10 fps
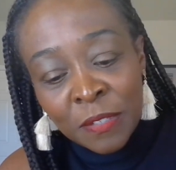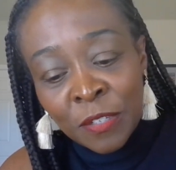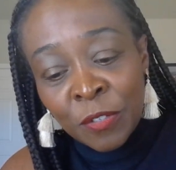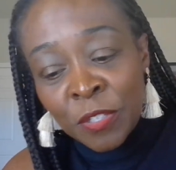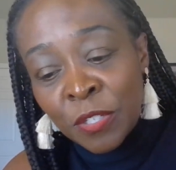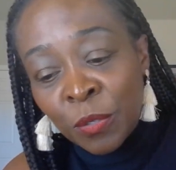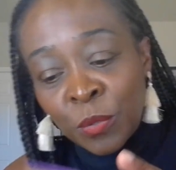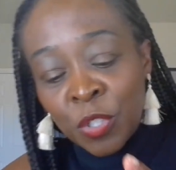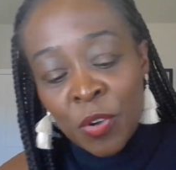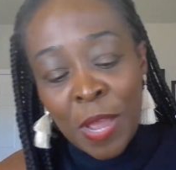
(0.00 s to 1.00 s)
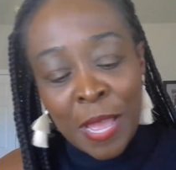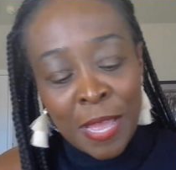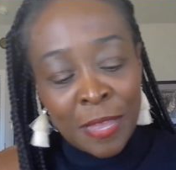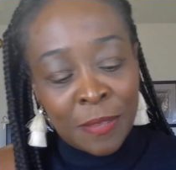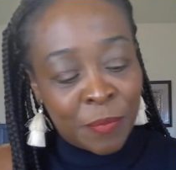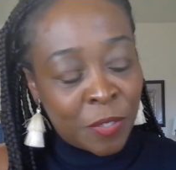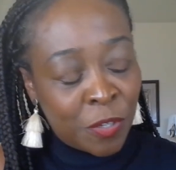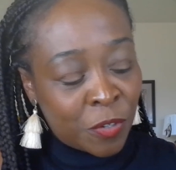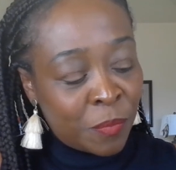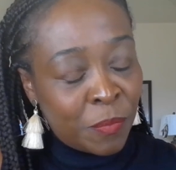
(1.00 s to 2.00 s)
Your soul tribe,
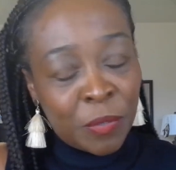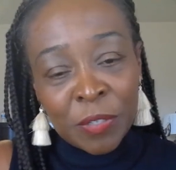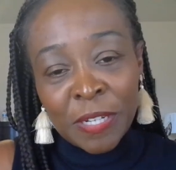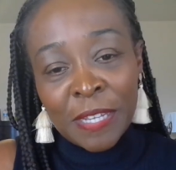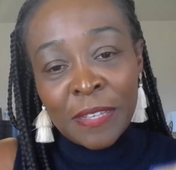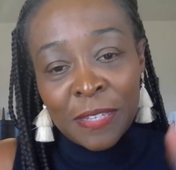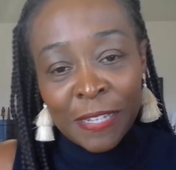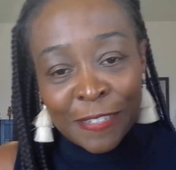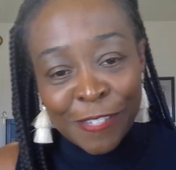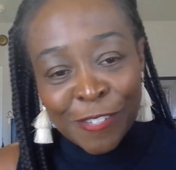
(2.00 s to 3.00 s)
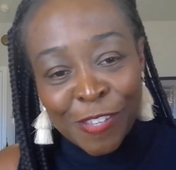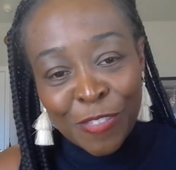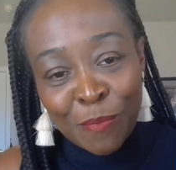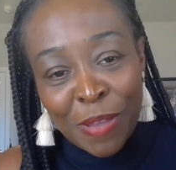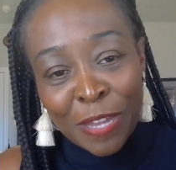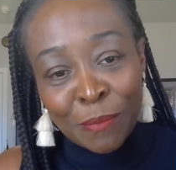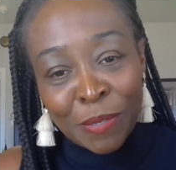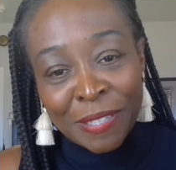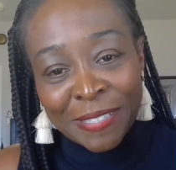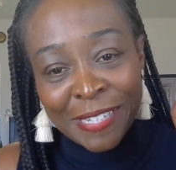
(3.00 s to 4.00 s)
your community, yes, is at the bottom
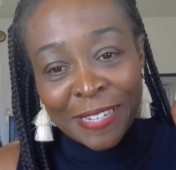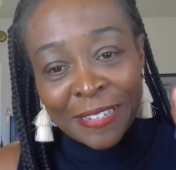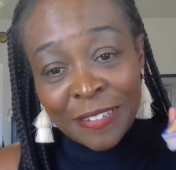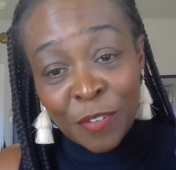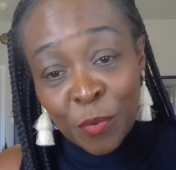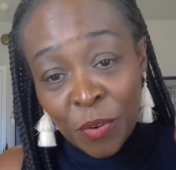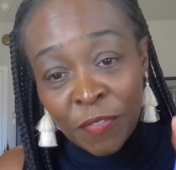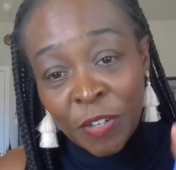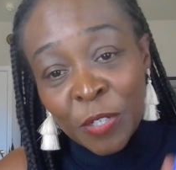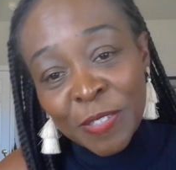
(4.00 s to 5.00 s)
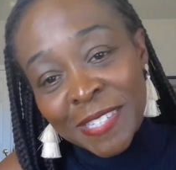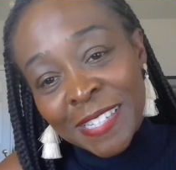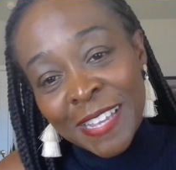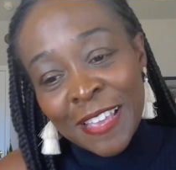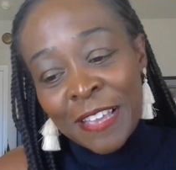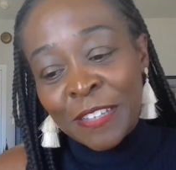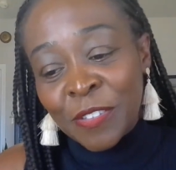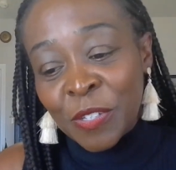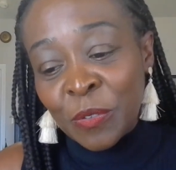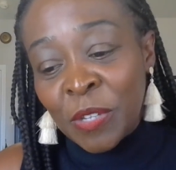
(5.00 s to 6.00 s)
of the deck in the reverse.
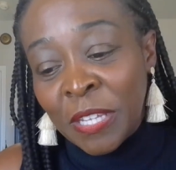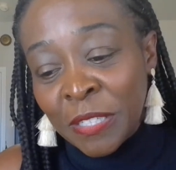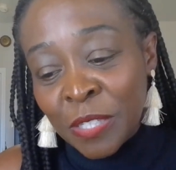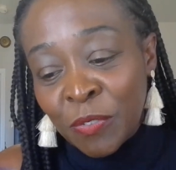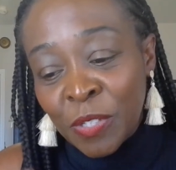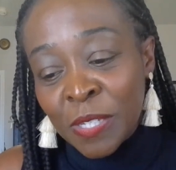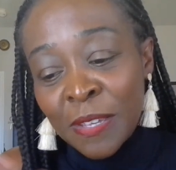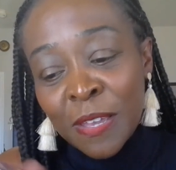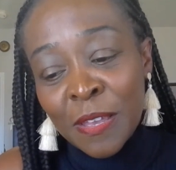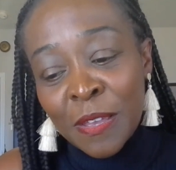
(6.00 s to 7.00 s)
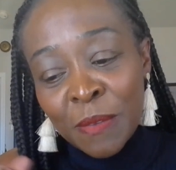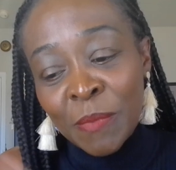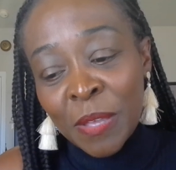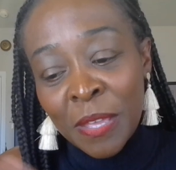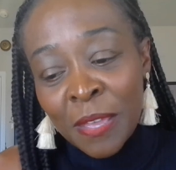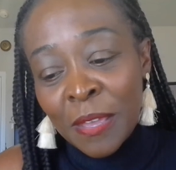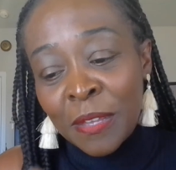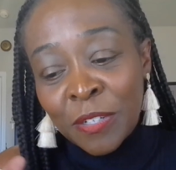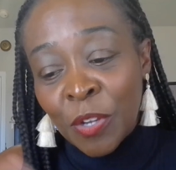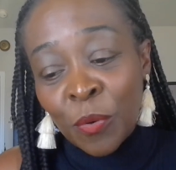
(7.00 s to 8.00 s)
So yes for some,
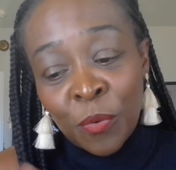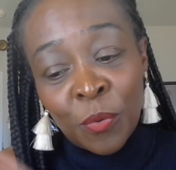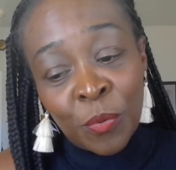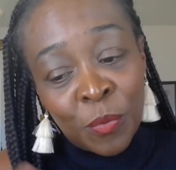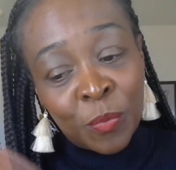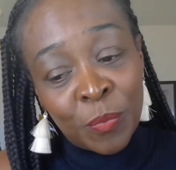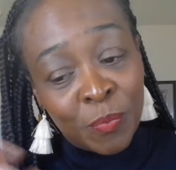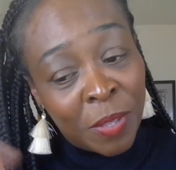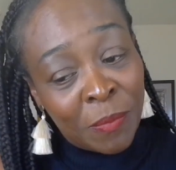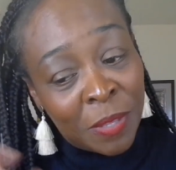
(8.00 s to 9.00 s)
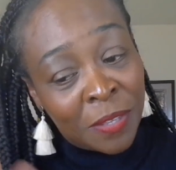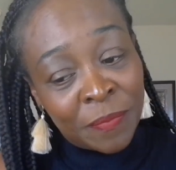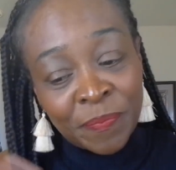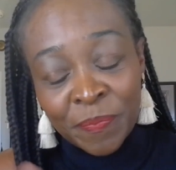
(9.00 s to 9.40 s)
no maybe.